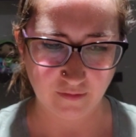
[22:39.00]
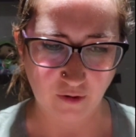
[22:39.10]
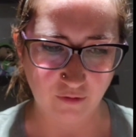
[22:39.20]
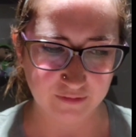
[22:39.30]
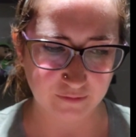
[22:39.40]

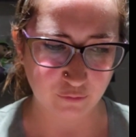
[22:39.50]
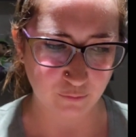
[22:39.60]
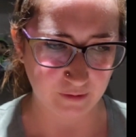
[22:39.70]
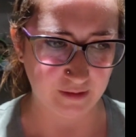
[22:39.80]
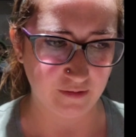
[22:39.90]
All
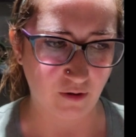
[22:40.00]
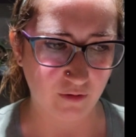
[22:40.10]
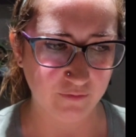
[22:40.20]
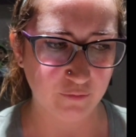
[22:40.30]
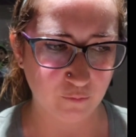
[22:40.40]

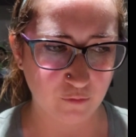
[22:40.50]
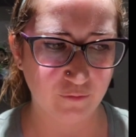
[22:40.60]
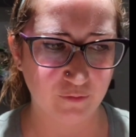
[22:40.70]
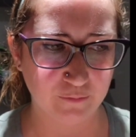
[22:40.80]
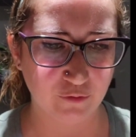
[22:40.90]
of them were
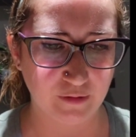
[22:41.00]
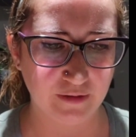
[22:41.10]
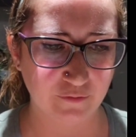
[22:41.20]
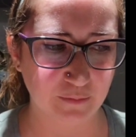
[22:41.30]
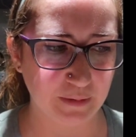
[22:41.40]
from 3
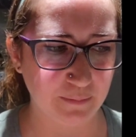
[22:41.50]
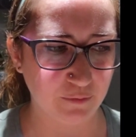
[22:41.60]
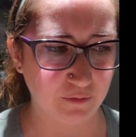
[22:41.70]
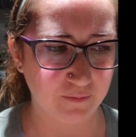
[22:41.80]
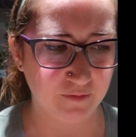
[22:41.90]
different
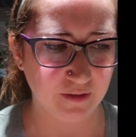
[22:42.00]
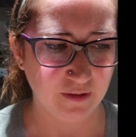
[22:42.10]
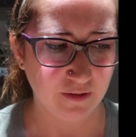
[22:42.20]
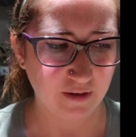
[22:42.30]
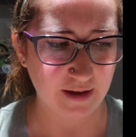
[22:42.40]
people.
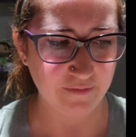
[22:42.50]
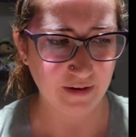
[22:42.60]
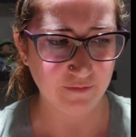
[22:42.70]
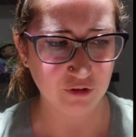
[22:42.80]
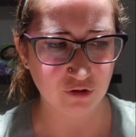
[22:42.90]
Like, I even
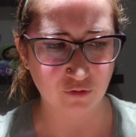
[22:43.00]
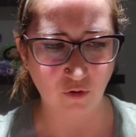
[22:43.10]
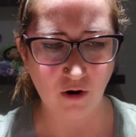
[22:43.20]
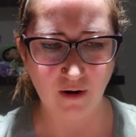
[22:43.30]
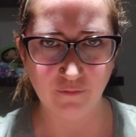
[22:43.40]
have a
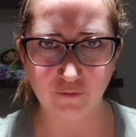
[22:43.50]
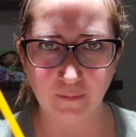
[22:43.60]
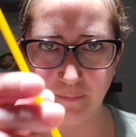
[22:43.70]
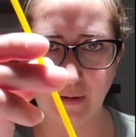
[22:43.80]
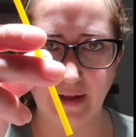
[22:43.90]
straw
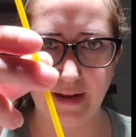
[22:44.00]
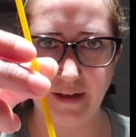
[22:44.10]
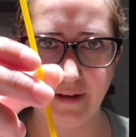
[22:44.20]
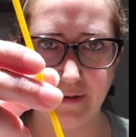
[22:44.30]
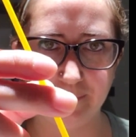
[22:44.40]
from
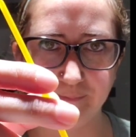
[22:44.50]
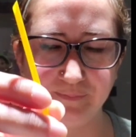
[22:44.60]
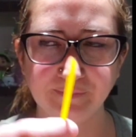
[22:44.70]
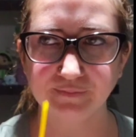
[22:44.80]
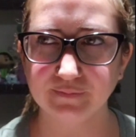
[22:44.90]
my
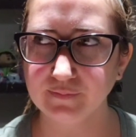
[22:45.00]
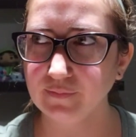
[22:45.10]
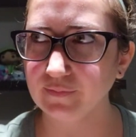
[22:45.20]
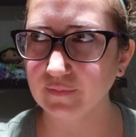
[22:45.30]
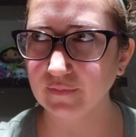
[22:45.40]

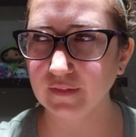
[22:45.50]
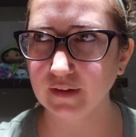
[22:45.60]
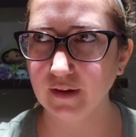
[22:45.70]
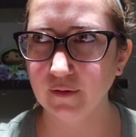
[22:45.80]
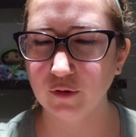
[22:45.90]

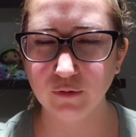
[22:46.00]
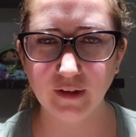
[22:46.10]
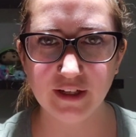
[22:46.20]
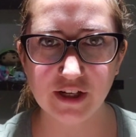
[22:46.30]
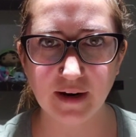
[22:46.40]

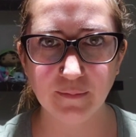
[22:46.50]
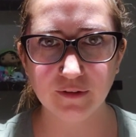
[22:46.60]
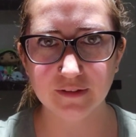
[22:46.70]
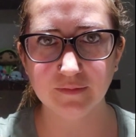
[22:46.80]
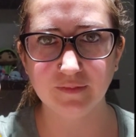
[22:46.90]
Kool-Aid
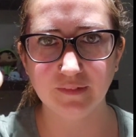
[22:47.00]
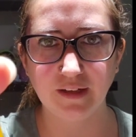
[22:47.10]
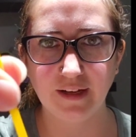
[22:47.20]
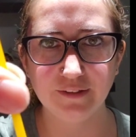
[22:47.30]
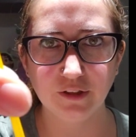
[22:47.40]
jammers.
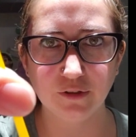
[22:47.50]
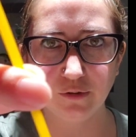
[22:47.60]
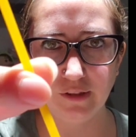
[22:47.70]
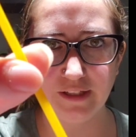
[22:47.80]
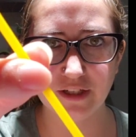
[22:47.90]
I took a
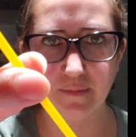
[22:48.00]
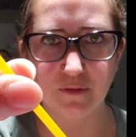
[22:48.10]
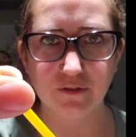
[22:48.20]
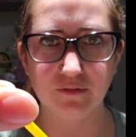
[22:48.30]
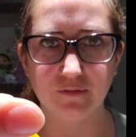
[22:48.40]
Kool-Aid
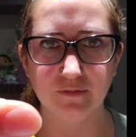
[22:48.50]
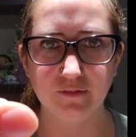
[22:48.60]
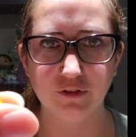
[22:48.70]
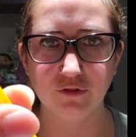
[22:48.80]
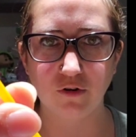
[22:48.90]
jammer
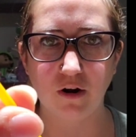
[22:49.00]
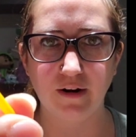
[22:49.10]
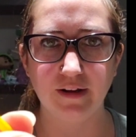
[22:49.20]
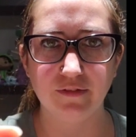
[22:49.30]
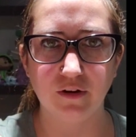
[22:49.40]
straw
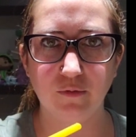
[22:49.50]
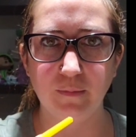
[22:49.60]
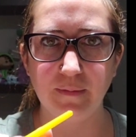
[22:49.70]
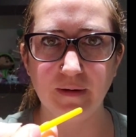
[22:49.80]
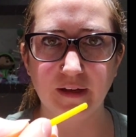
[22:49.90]
and I thought
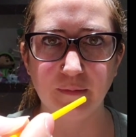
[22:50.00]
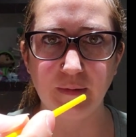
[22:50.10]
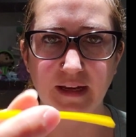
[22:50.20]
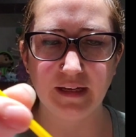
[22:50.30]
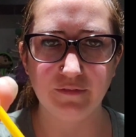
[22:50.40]
maybe I can
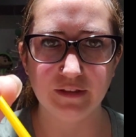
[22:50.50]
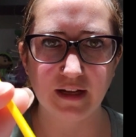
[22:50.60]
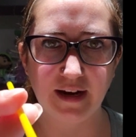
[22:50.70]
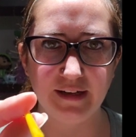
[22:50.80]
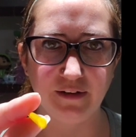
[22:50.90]
make even
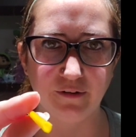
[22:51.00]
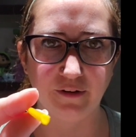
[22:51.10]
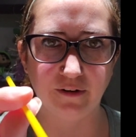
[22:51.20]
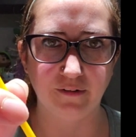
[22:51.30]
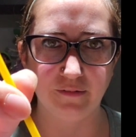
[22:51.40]
tinier
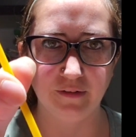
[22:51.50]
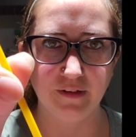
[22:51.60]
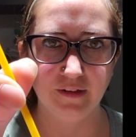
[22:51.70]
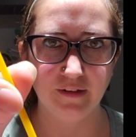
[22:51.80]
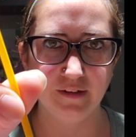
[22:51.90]
yarn,
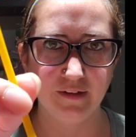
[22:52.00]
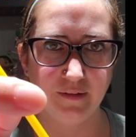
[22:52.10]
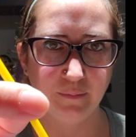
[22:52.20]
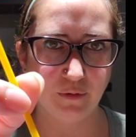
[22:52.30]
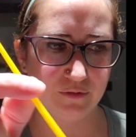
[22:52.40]

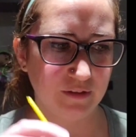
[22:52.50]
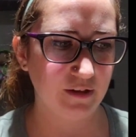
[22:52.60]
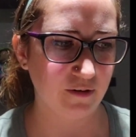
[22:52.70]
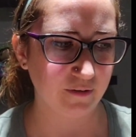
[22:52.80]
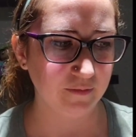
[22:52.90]
balls of
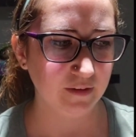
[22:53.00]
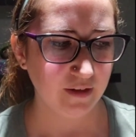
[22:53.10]
yarn.